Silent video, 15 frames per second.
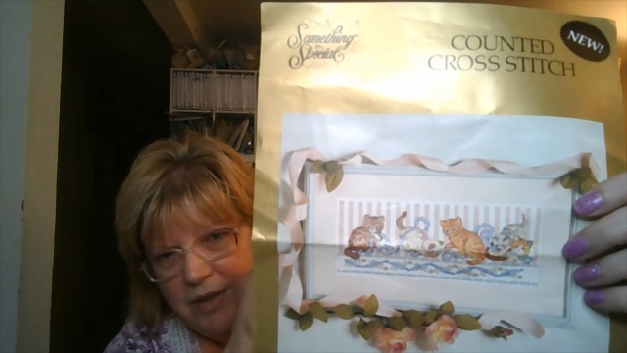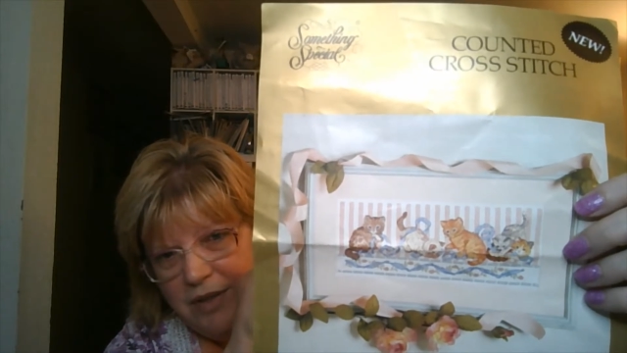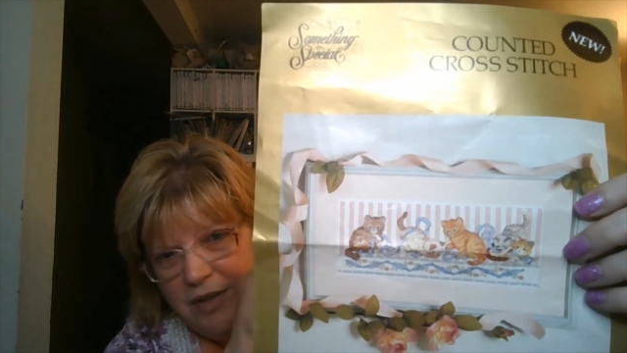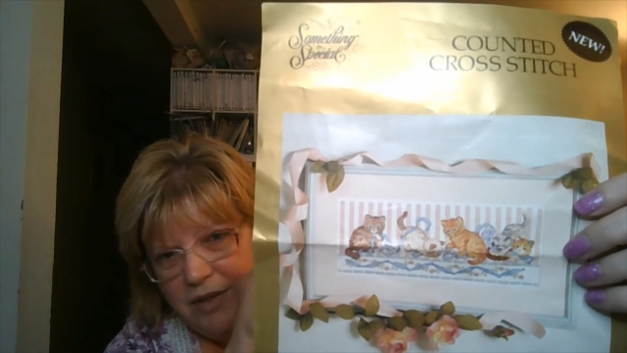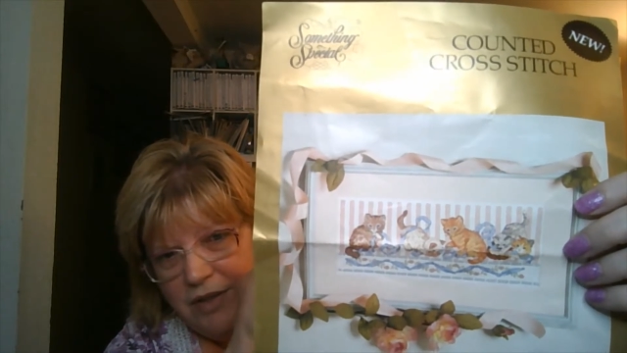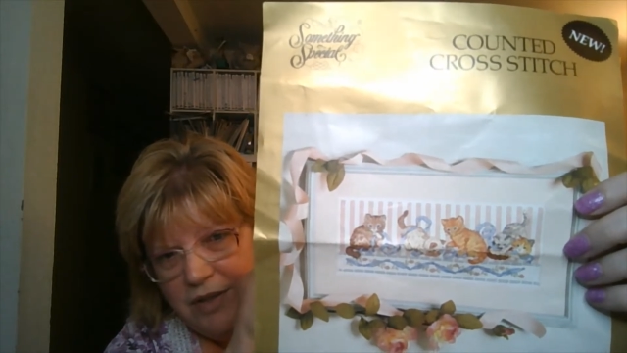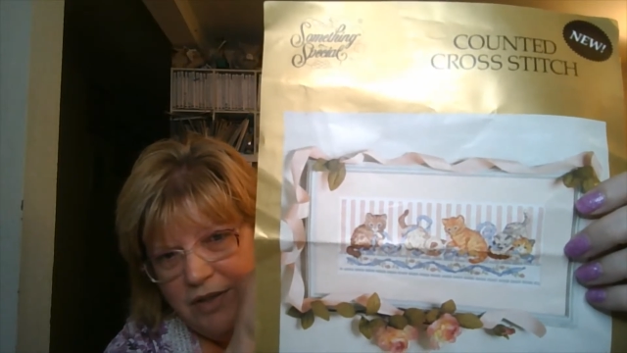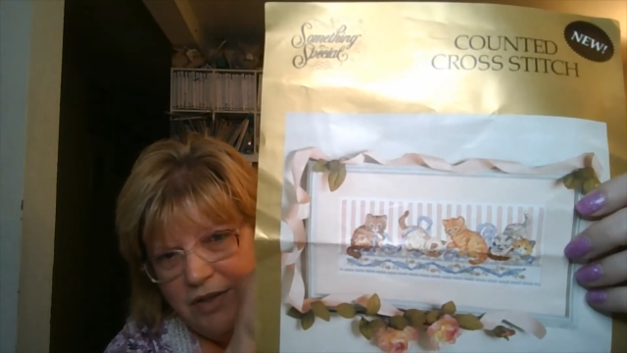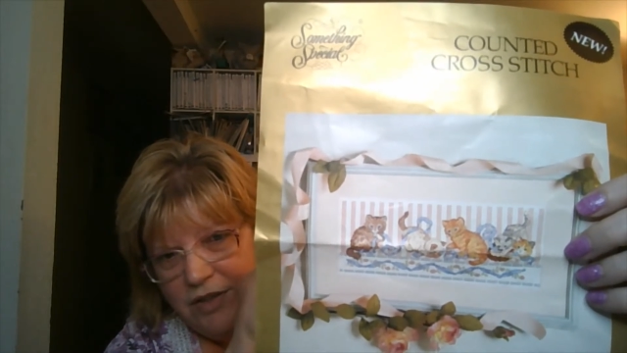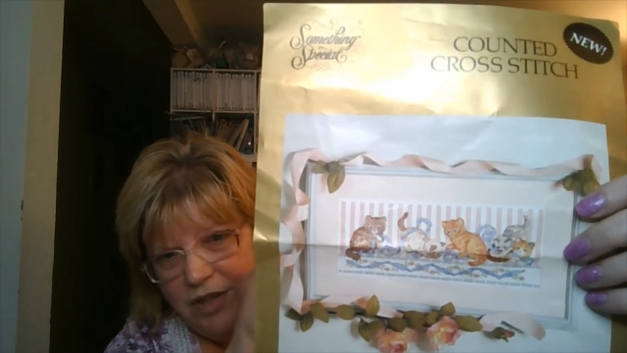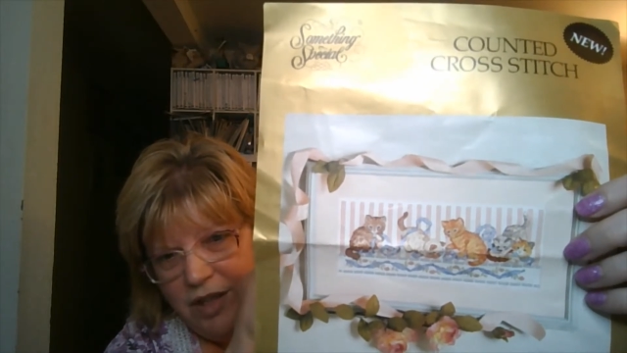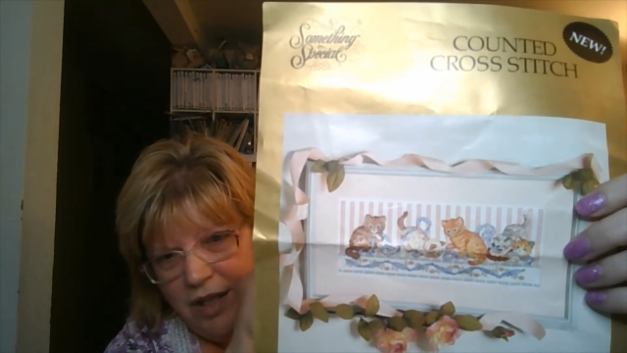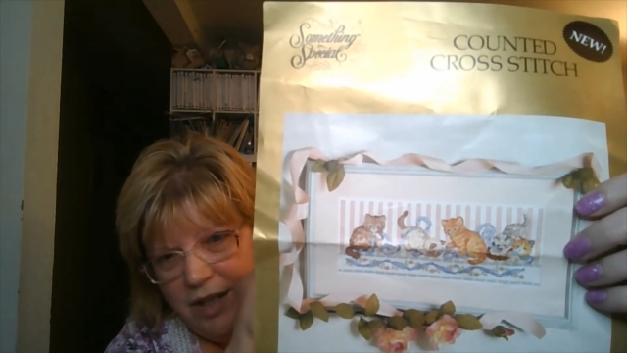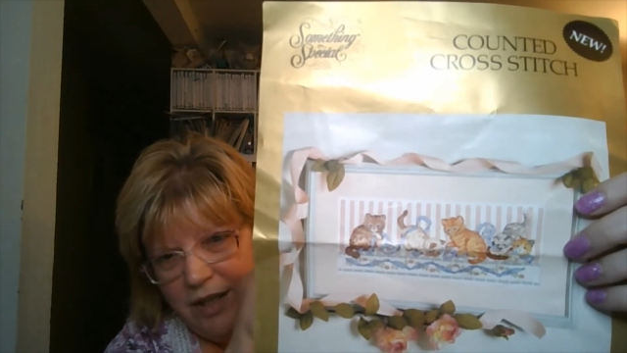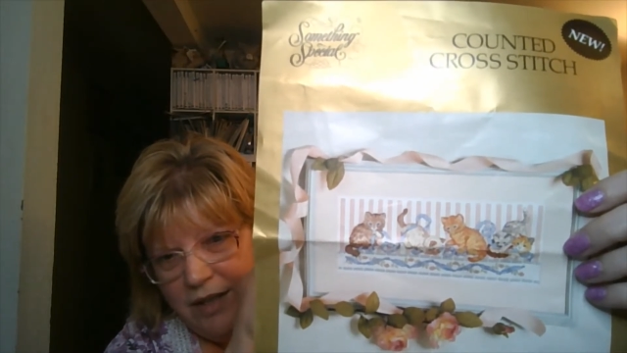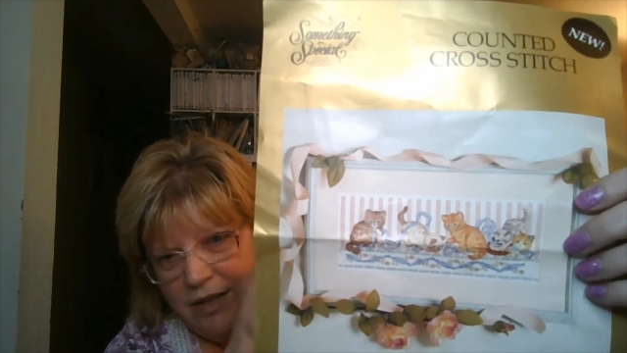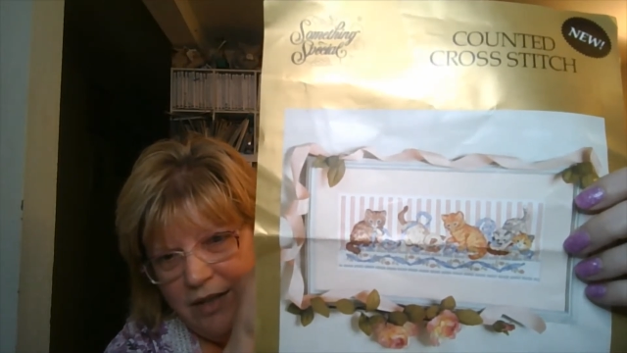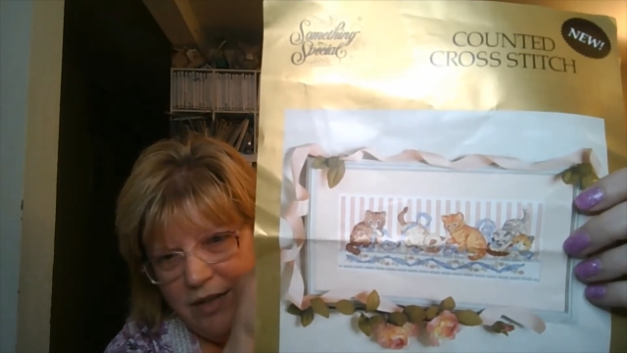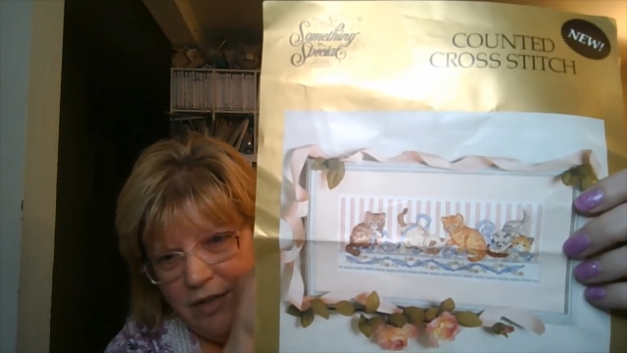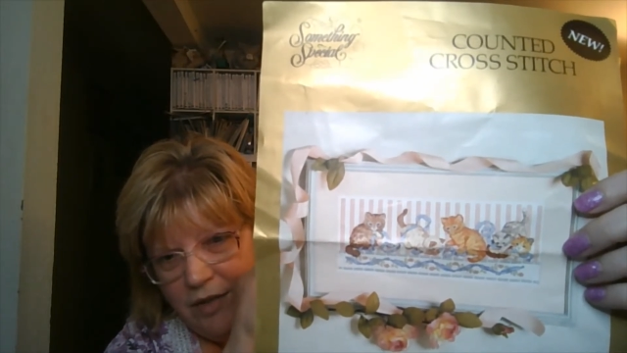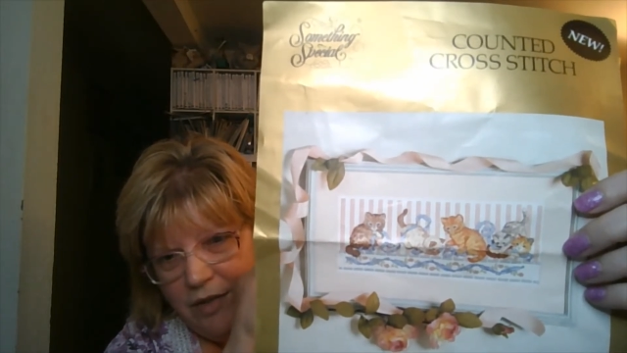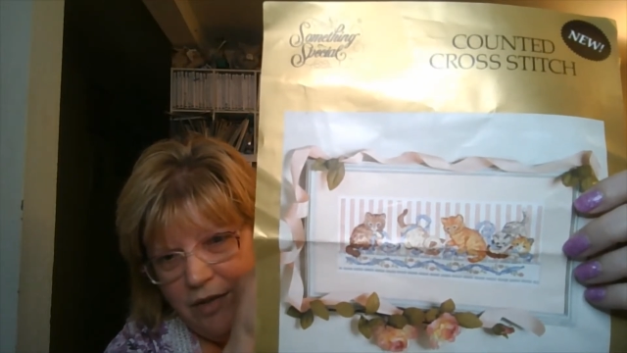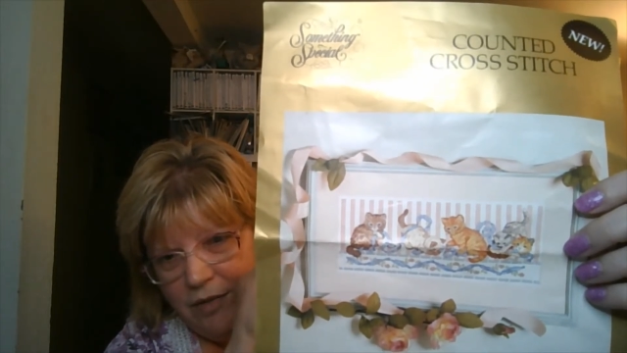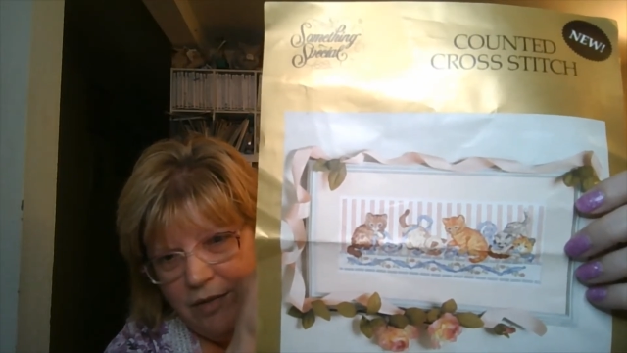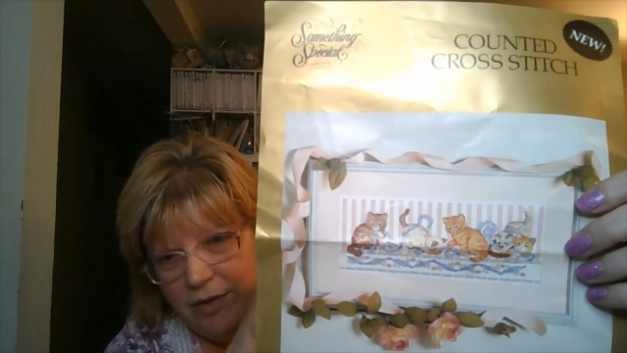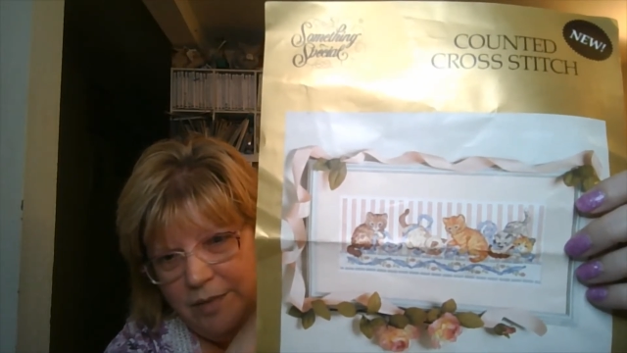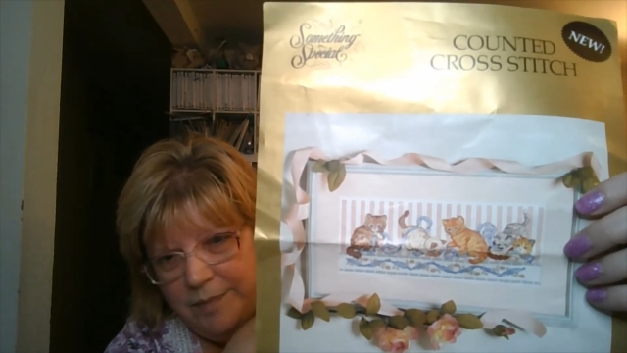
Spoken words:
to just chuck it and start over.